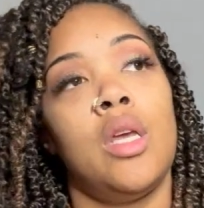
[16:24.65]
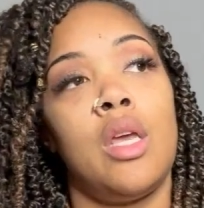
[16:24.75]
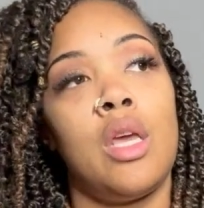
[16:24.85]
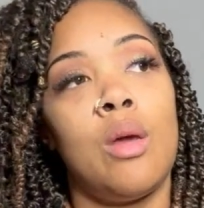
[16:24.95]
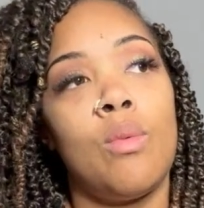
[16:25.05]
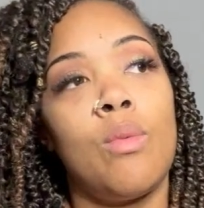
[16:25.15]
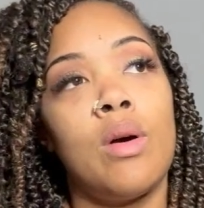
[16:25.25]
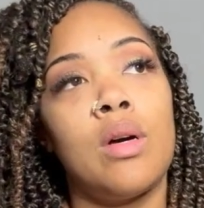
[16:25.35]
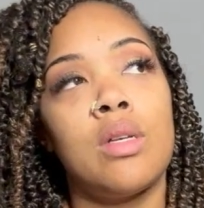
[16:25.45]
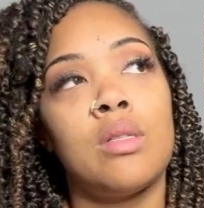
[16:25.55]
It
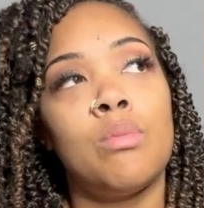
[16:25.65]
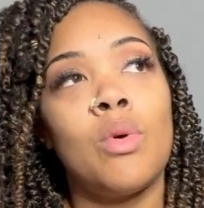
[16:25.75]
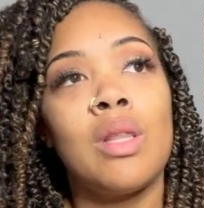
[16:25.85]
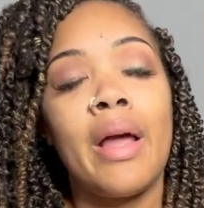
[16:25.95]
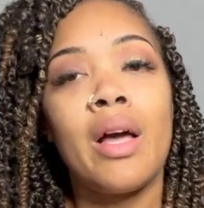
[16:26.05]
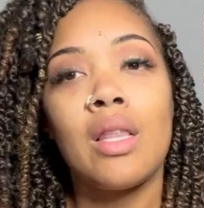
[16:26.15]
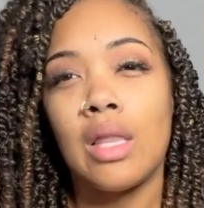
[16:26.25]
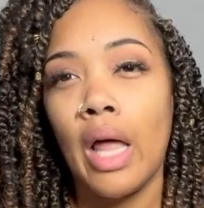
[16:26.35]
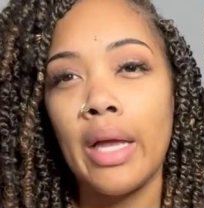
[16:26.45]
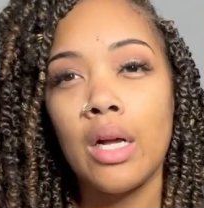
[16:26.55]
was more like a
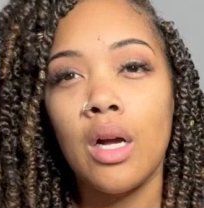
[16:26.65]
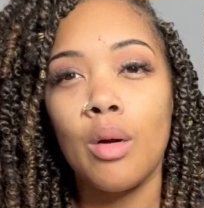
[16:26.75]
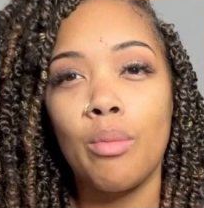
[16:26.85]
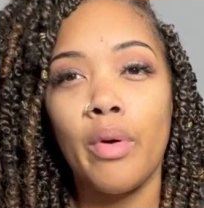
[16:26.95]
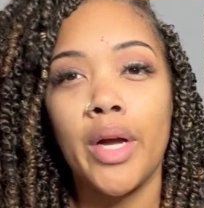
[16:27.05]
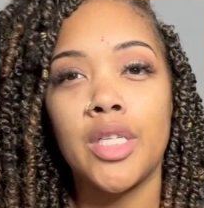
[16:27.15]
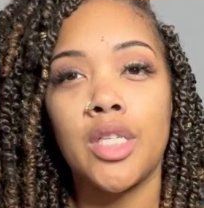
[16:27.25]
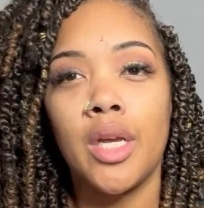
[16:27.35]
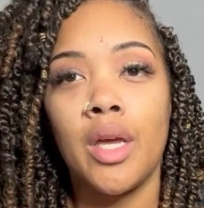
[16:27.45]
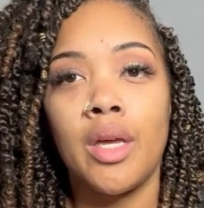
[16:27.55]
light
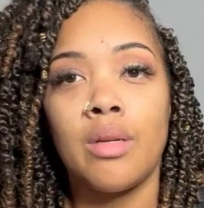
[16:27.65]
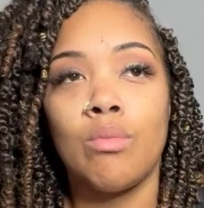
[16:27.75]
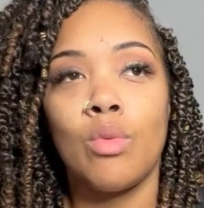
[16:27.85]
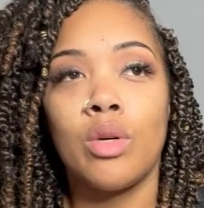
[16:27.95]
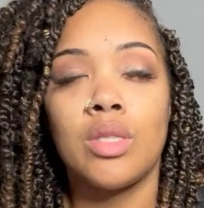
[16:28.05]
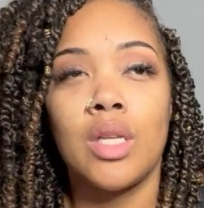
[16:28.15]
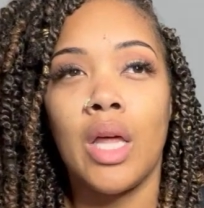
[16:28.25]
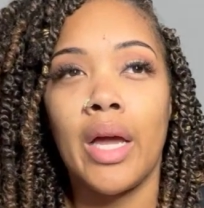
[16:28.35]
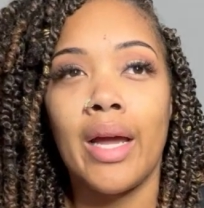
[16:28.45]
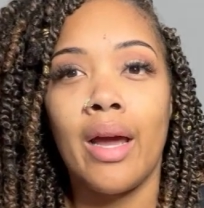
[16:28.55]
compression, more to
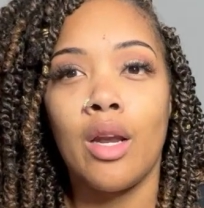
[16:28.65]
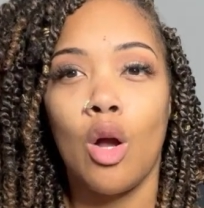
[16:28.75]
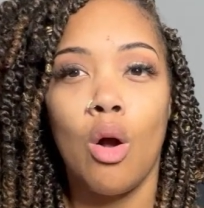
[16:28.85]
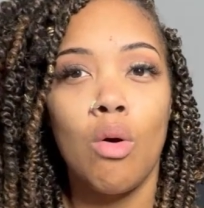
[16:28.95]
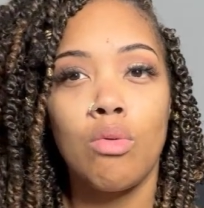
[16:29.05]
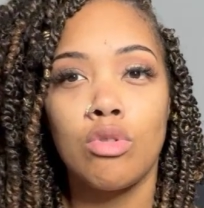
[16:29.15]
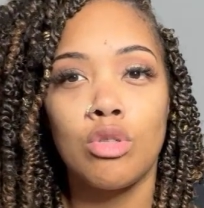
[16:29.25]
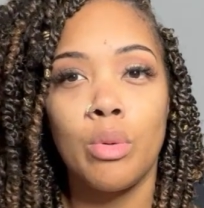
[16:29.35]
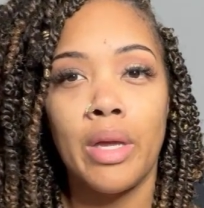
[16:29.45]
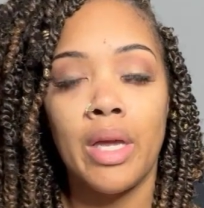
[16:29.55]
like kind of hold
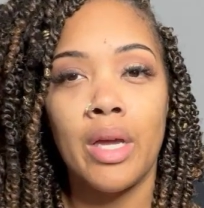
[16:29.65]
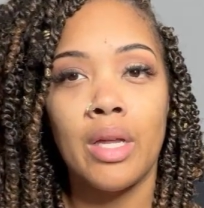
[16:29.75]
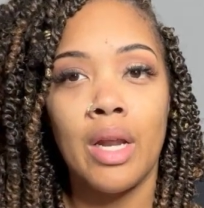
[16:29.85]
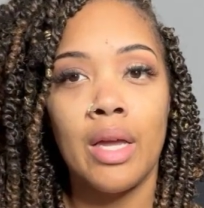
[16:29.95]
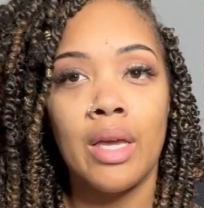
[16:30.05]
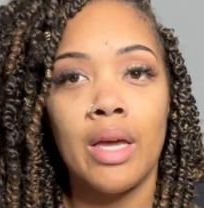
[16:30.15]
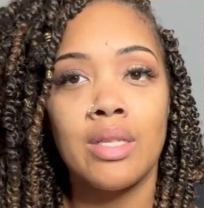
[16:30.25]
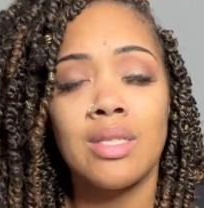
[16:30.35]
you in, I guess.